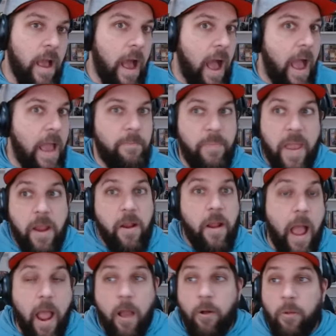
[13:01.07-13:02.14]
I bear
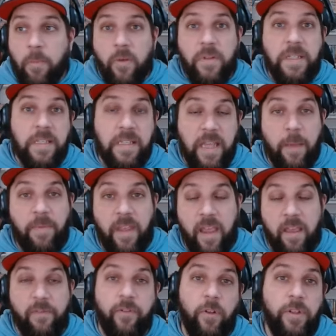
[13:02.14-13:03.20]
I almost skipped
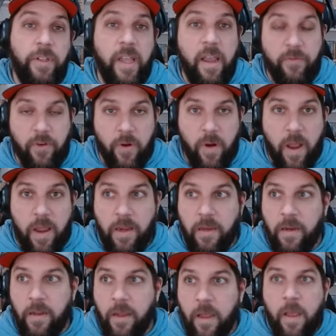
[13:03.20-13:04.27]
a full day of
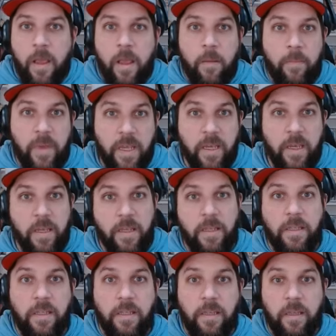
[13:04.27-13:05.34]
grind
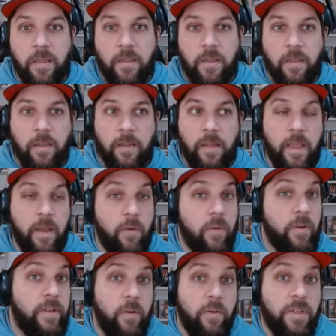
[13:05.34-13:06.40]
because it
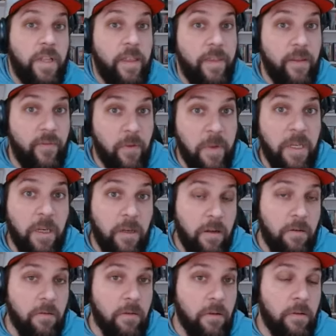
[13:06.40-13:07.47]
were there was nothing for me to
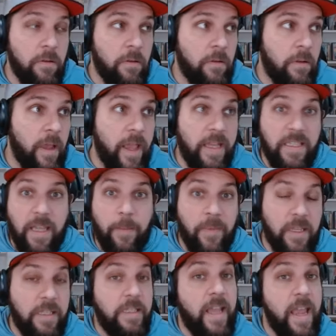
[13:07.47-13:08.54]
do except
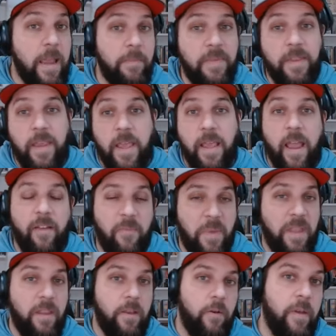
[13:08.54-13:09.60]
the same thing I've
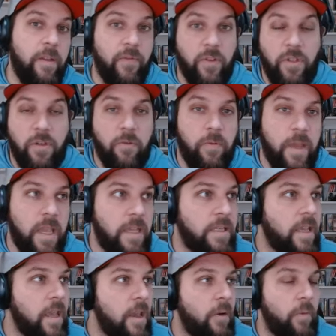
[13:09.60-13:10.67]
been doing for two weeks,
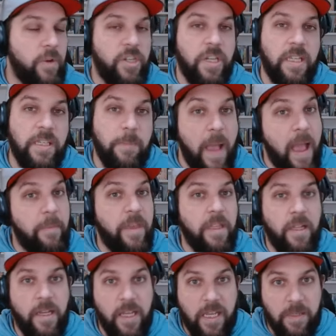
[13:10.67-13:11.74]
which is spamming
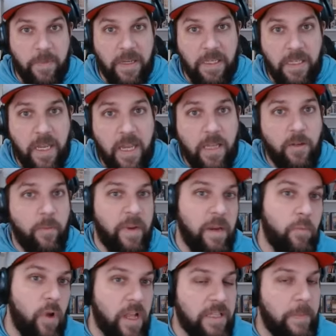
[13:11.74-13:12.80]
the League PCs, opening
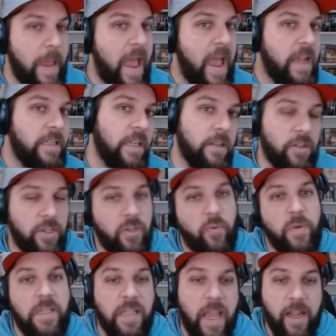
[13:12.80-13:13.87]
bronze packs, and just
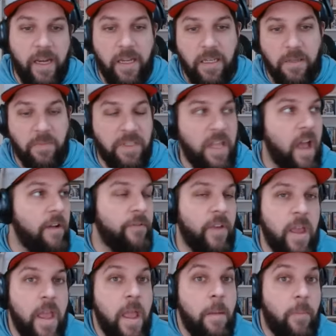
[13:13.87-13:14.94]
recycling some stuff.
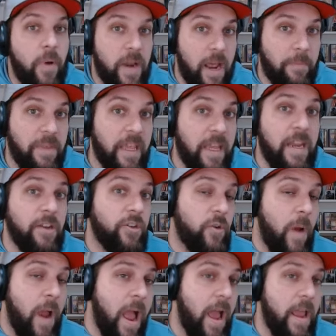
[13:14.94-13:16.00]
But I'm getting
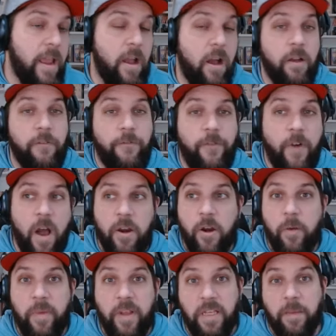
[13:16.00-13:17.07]
dry on
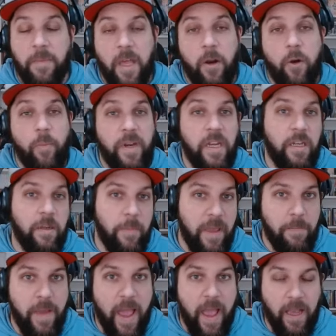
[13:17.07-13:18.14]
fodder because I'm not opening the
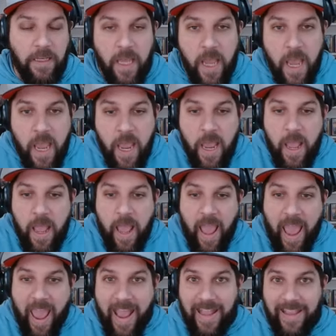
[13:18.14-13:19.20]
big packs.
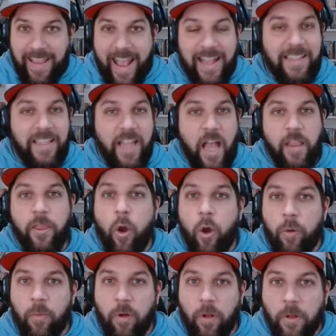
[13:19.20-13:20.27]
And that's not
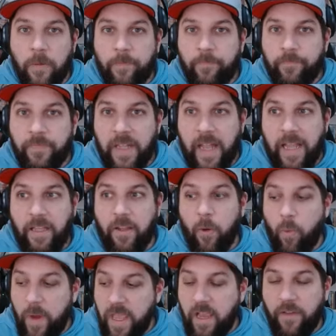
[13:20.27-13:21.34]
normal. Like the
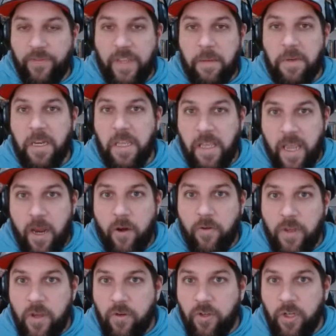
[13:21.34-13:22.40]
week of Team of the Year,
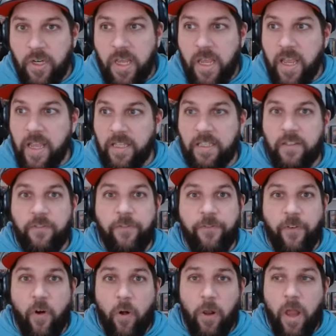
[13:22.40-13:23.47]
usually it's
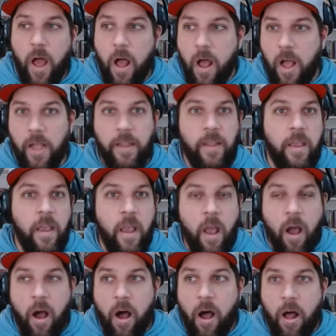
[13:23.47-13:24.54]
full on,
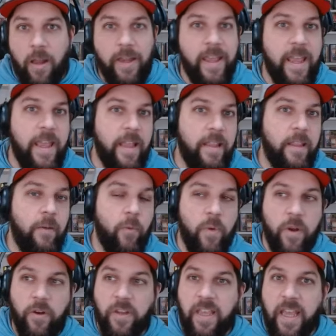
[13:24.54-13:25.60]
all in.
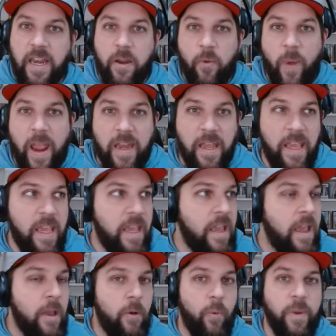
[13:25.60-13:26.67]
We're getting ready.
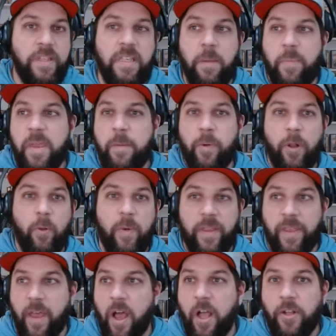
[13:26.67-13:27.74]
We see people
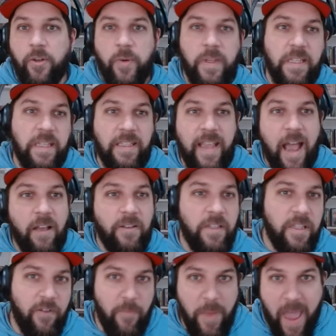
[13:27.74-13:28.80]
with hundreds and
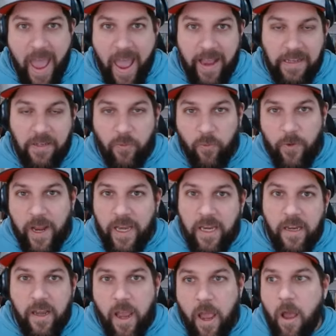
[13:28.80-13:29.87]
thousands of packs ready
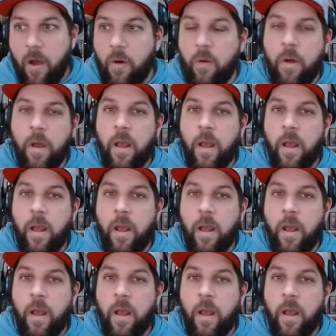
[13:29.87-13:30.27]
to go.